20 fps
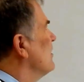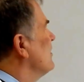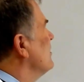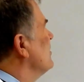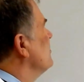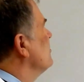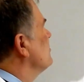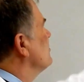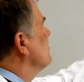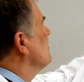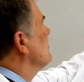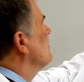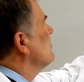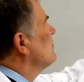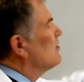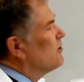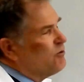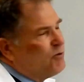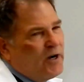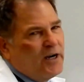
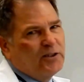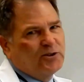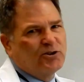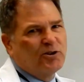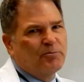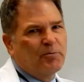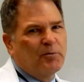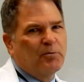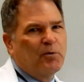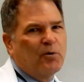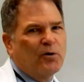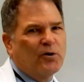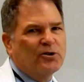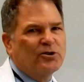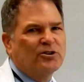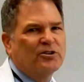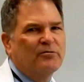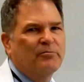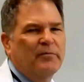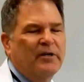Using the ratio
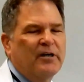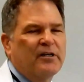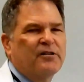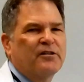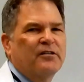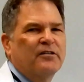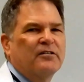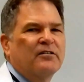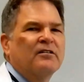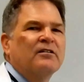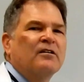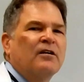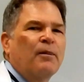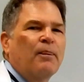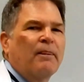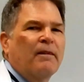proportion method,